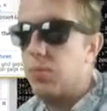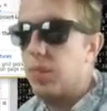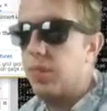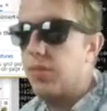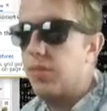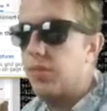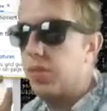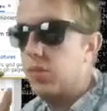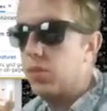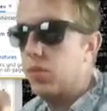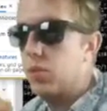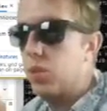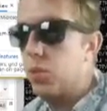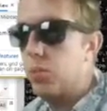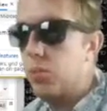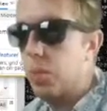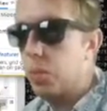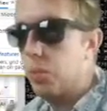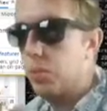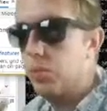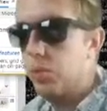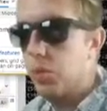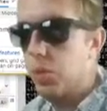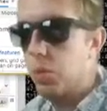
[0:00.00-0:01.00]
if there's no
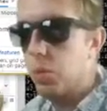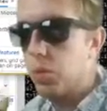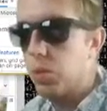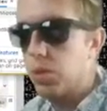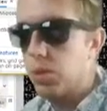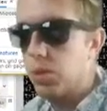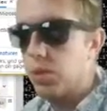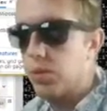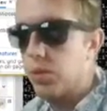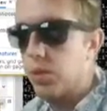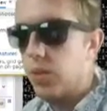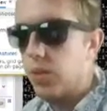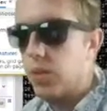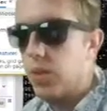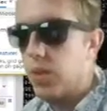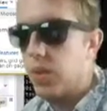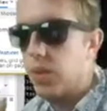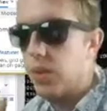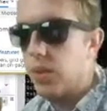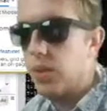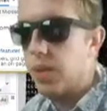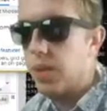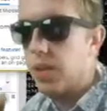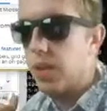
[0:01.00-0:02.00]
bubbles in the world,
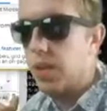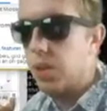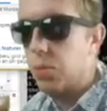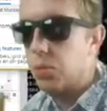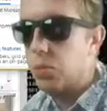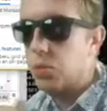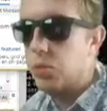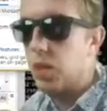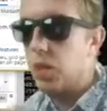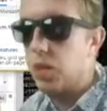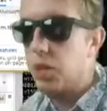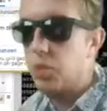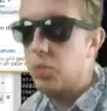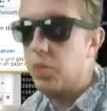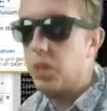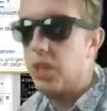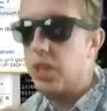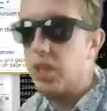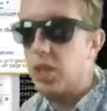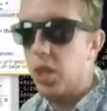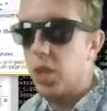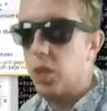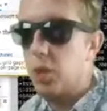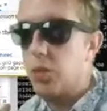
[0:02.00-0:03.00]
then it will try to
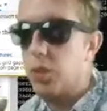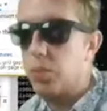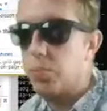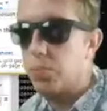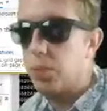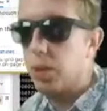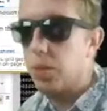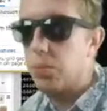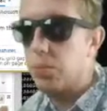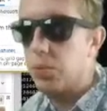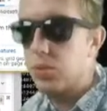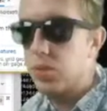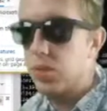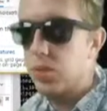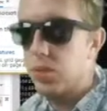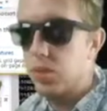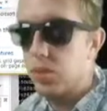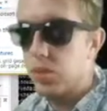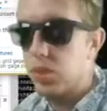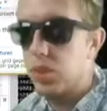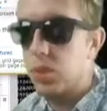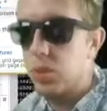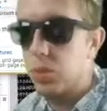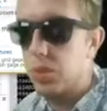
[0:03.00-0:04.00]
reload the bubbles in the
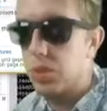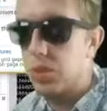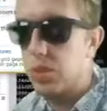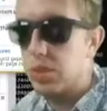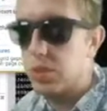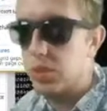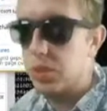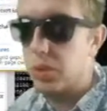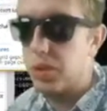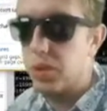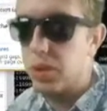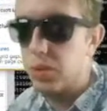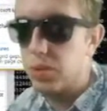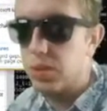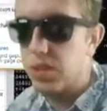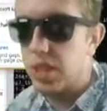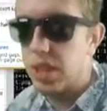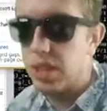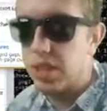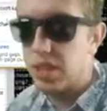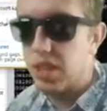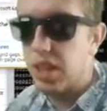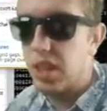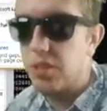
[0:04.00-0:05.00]
current world. So I use
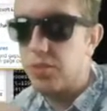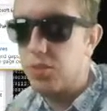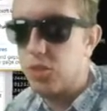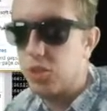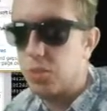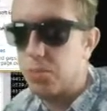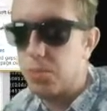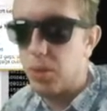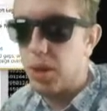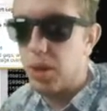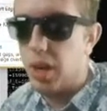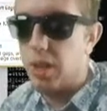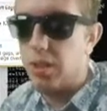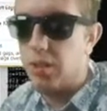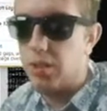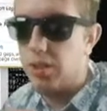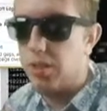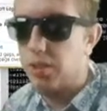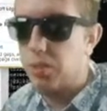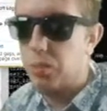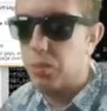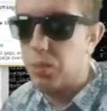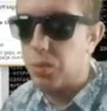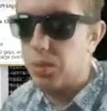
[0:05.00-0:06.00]
that to kind of jump around
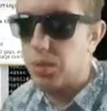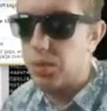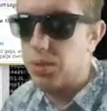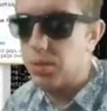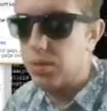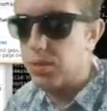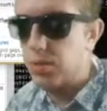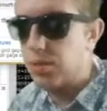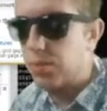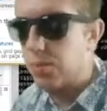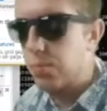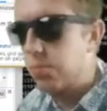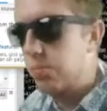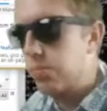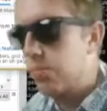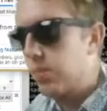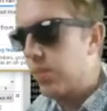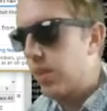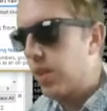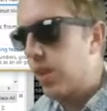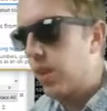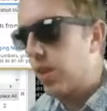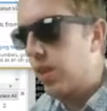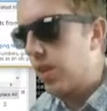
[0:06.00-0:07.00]
different worlds.
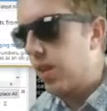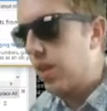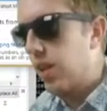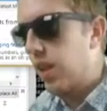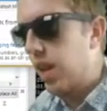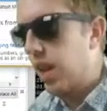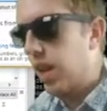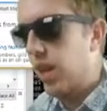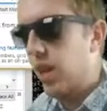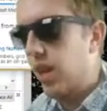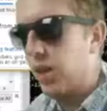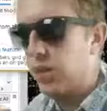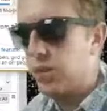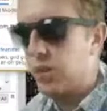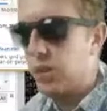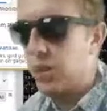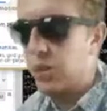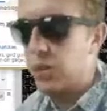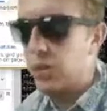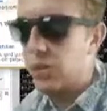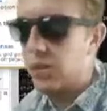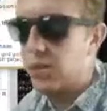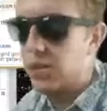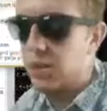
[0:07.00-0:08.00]
And it
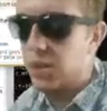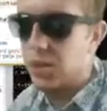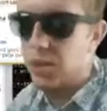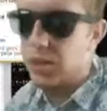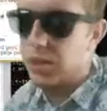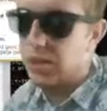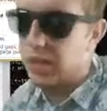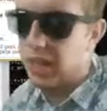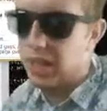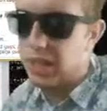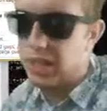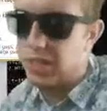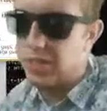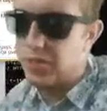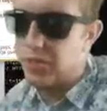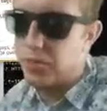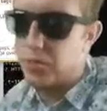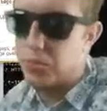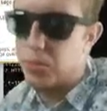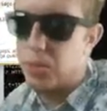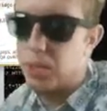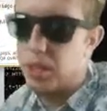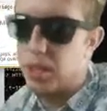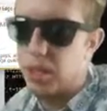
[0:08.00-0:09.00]
also is good in case of a
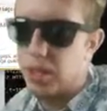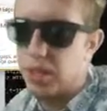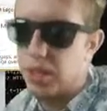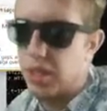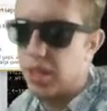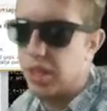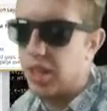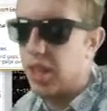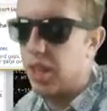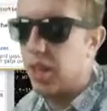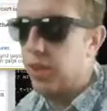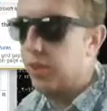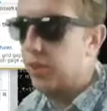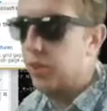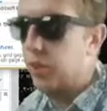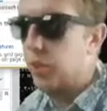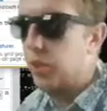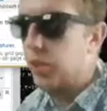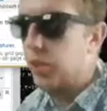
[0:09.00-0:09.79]
bug. Like if you